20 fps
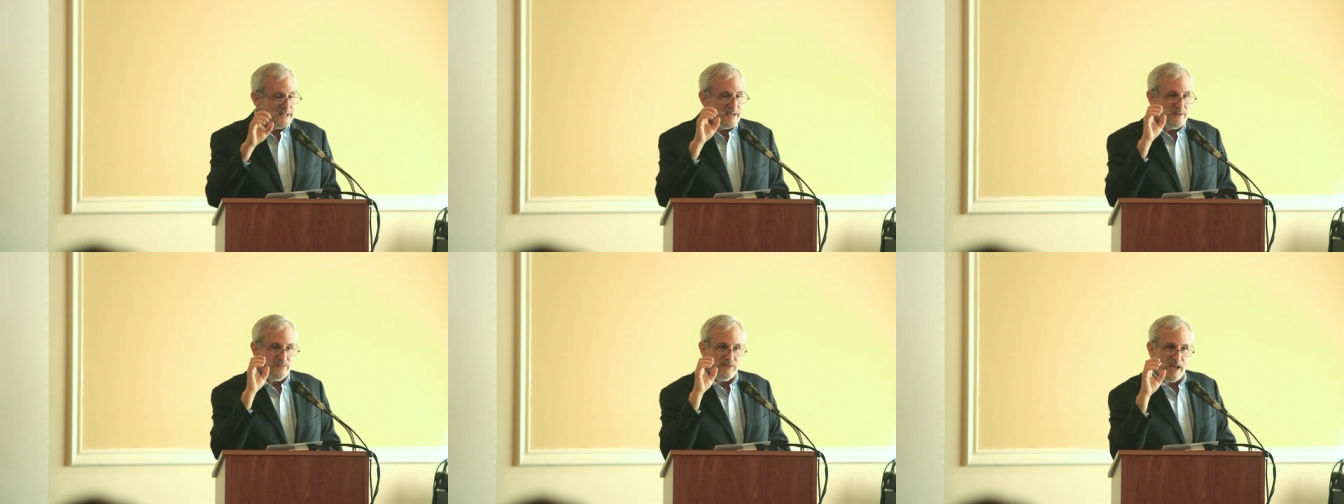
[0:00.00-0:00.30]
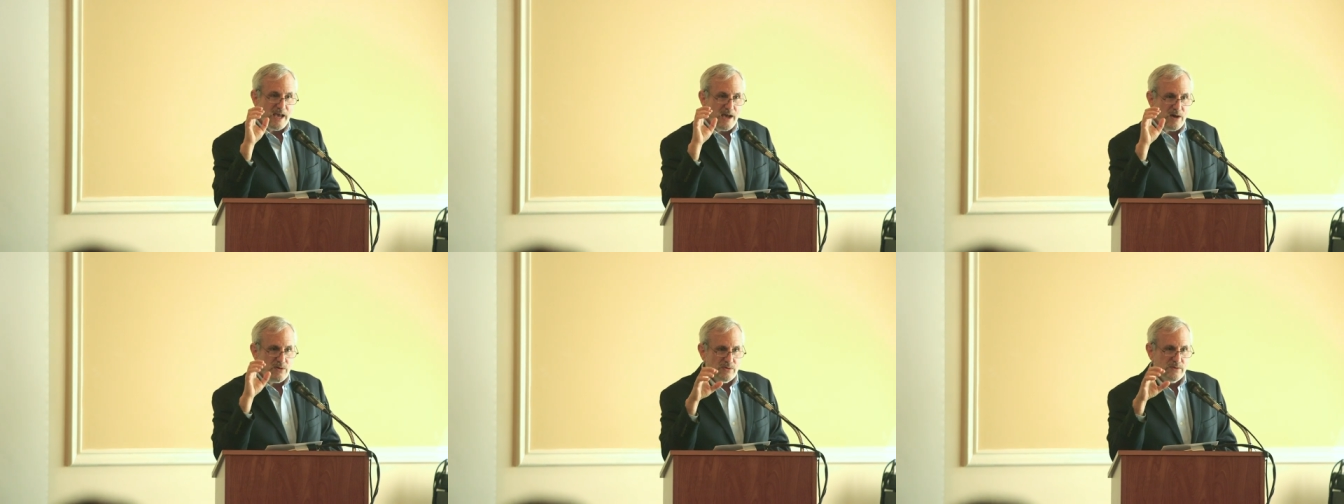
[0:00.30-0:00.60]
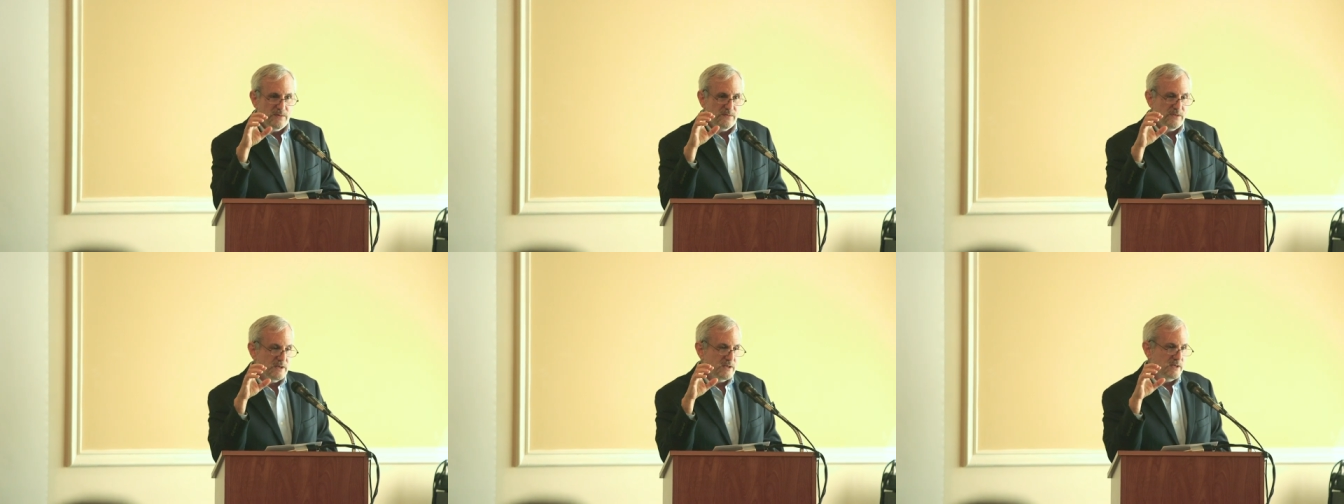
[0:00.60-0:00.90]
left out
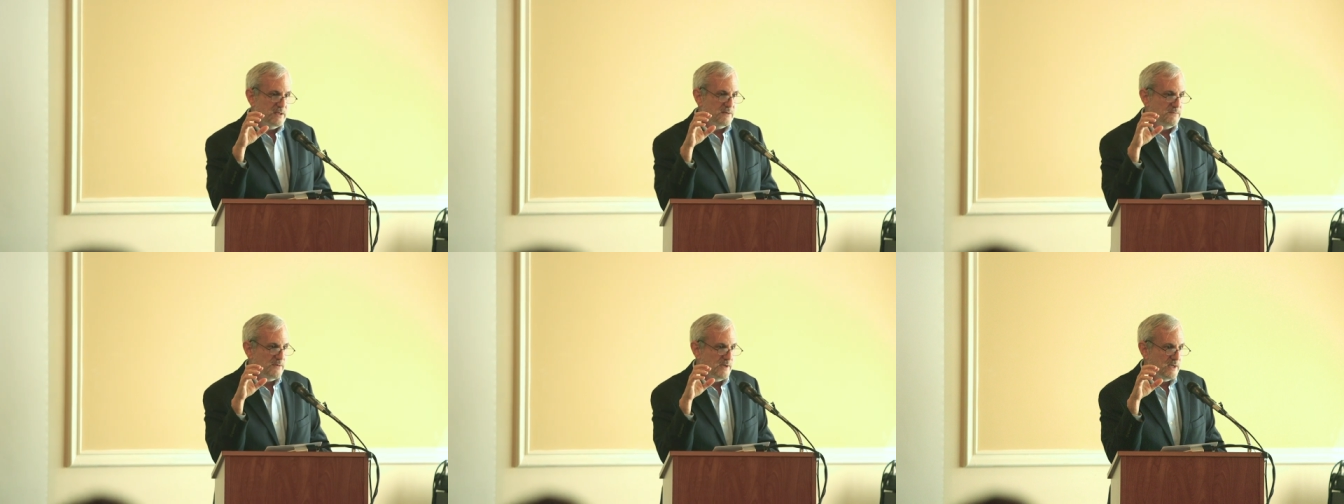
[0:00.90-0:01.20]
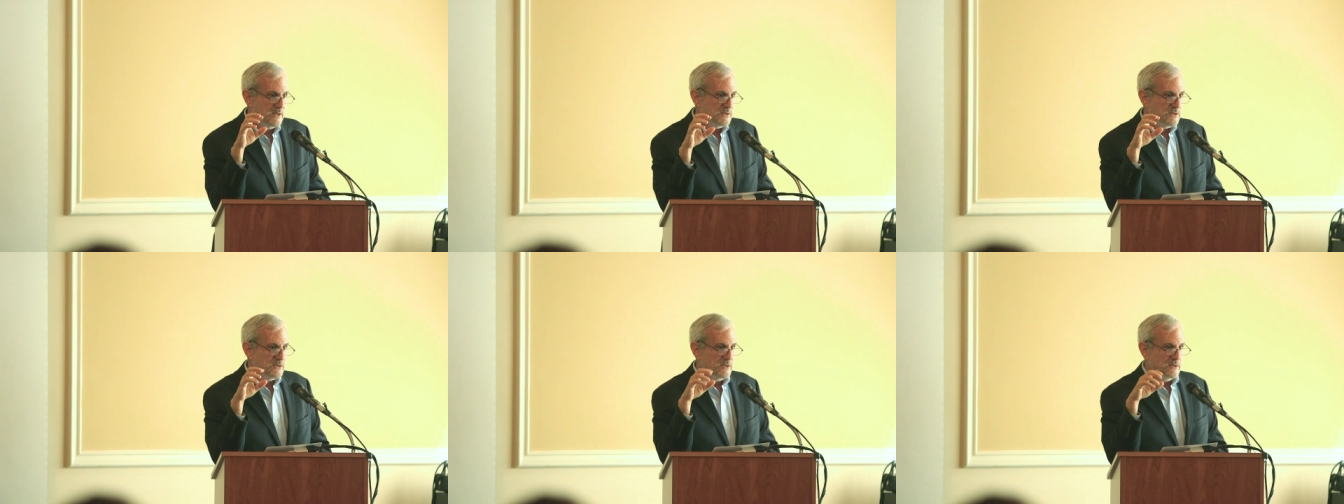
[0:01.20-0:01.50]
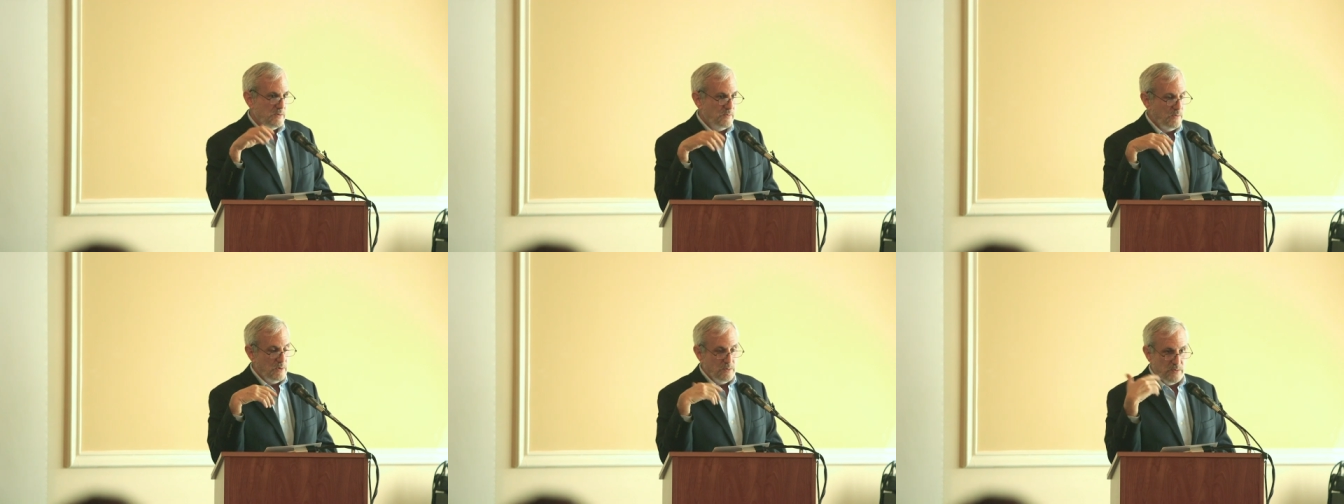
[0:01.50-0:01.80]
of the convention,
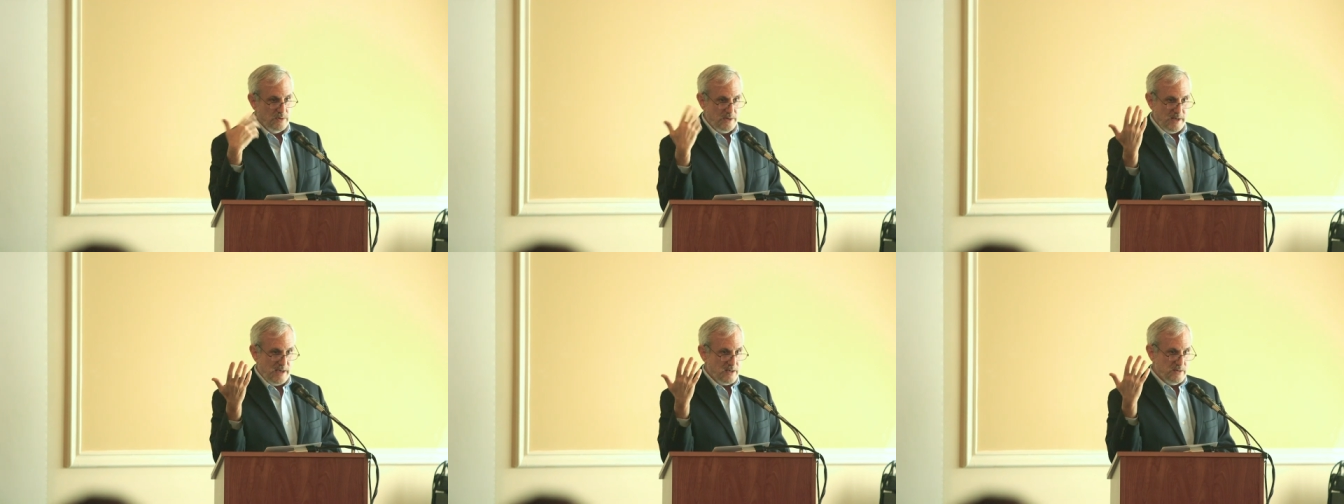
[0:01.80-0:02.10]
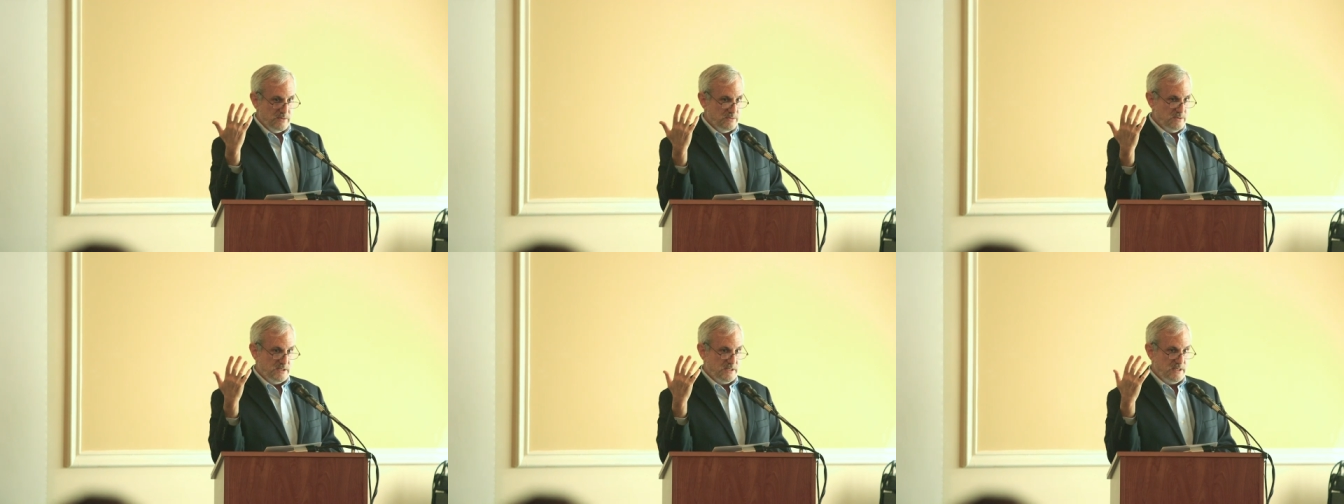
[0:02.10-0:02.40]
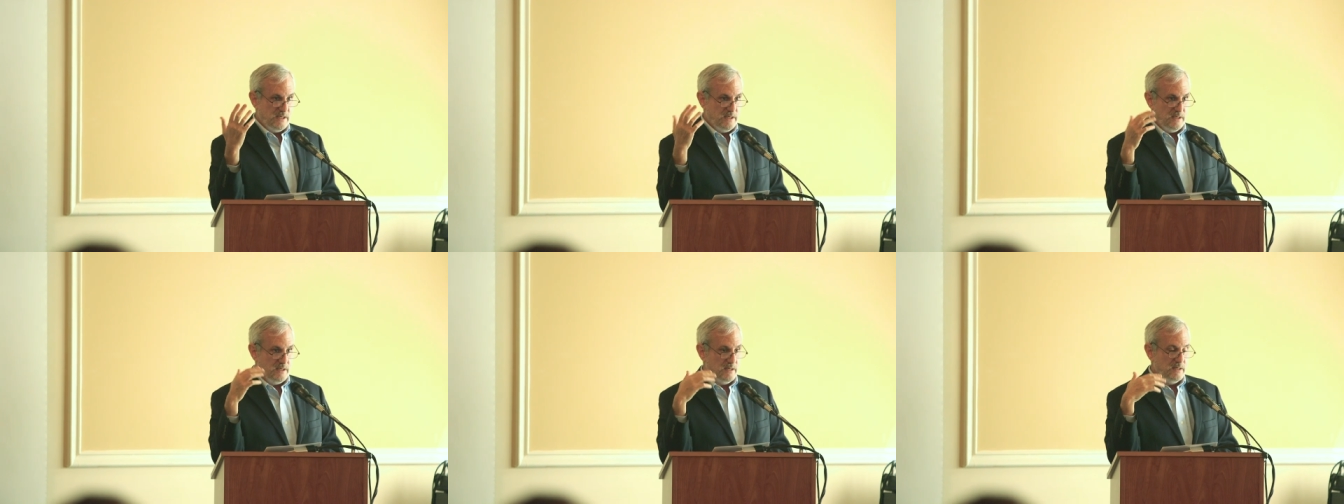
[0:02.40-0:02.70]
and what we're now
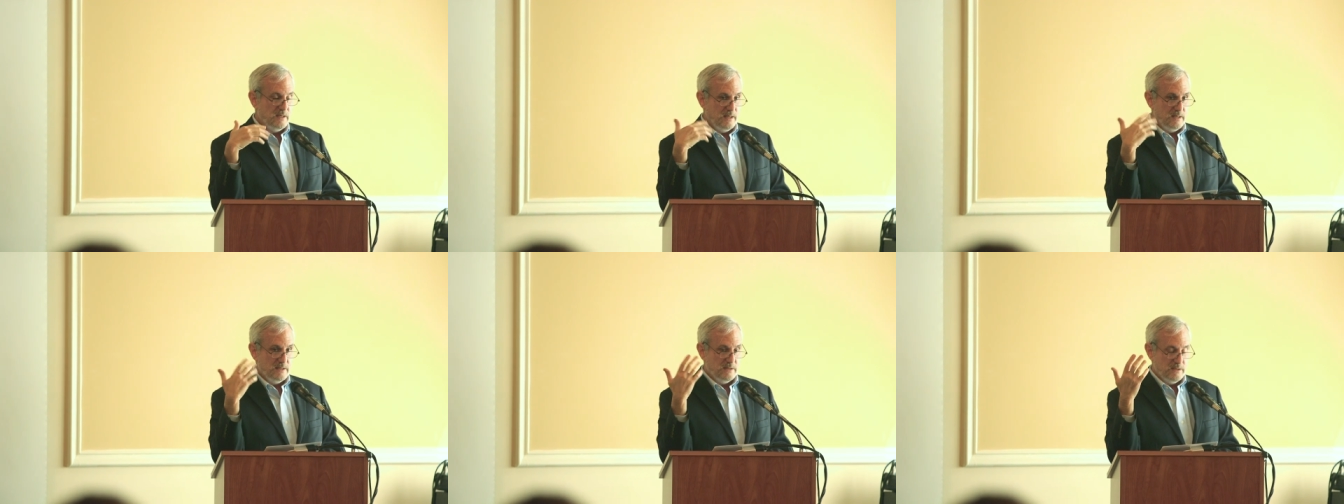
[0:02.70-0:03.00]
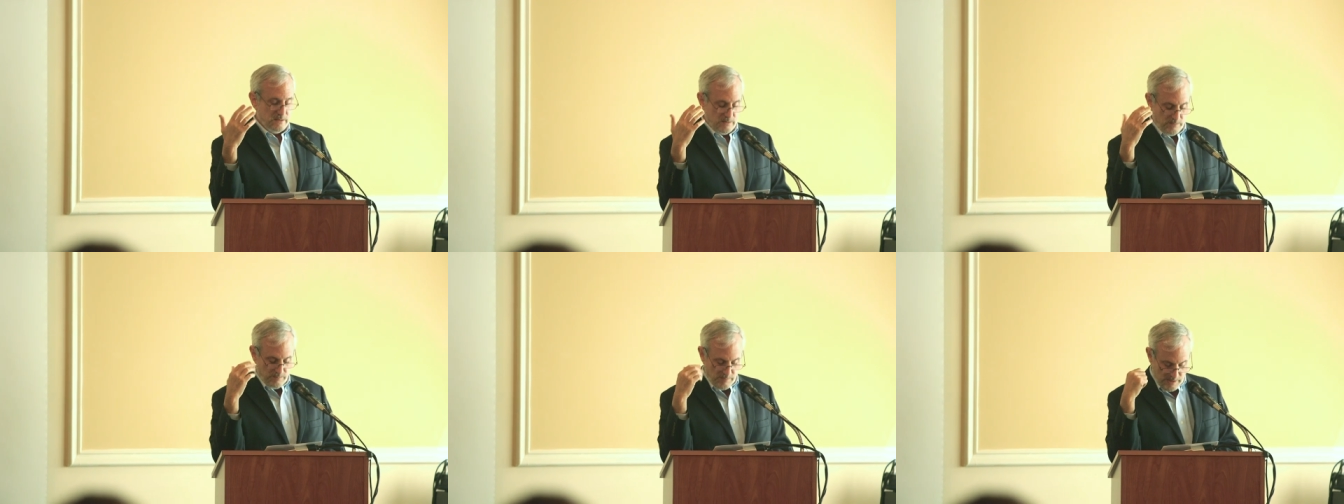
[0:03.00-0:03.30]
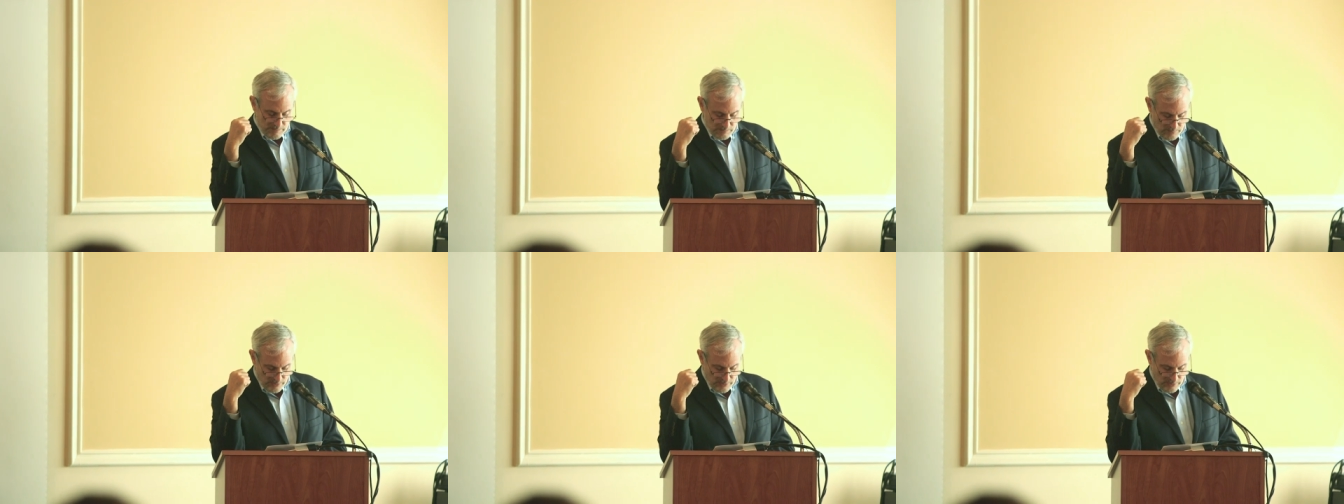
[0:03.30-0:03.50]
seeing is the main